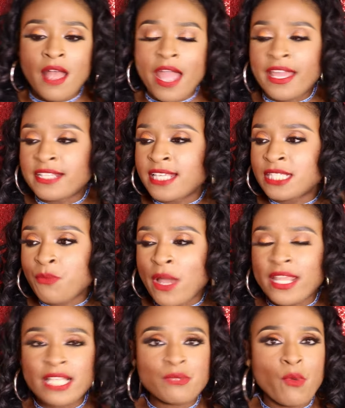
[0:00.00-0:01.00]
I guess that's
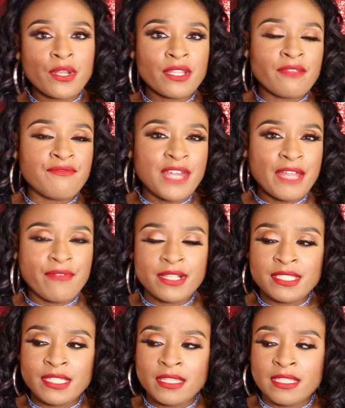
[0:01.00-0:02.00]
why that's one of the
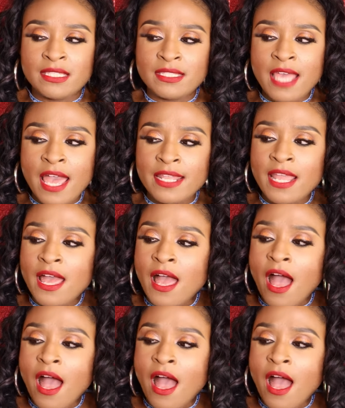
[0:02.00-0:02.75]
favorites in the set.